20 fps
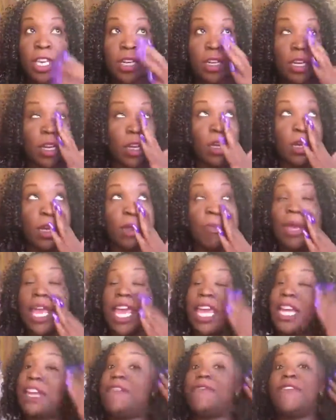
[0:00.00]
in
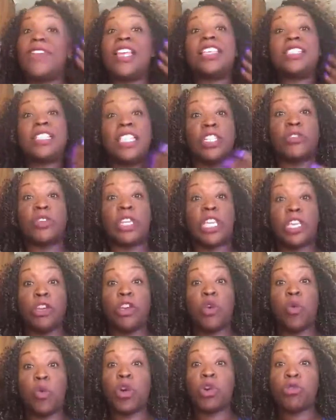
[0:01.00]
an event center
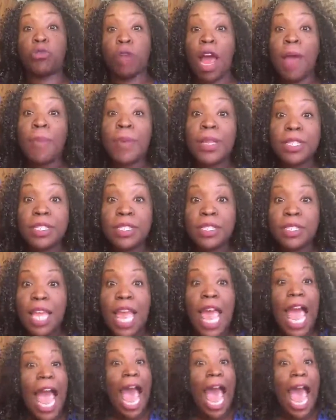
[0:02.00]
here in Warner Robins.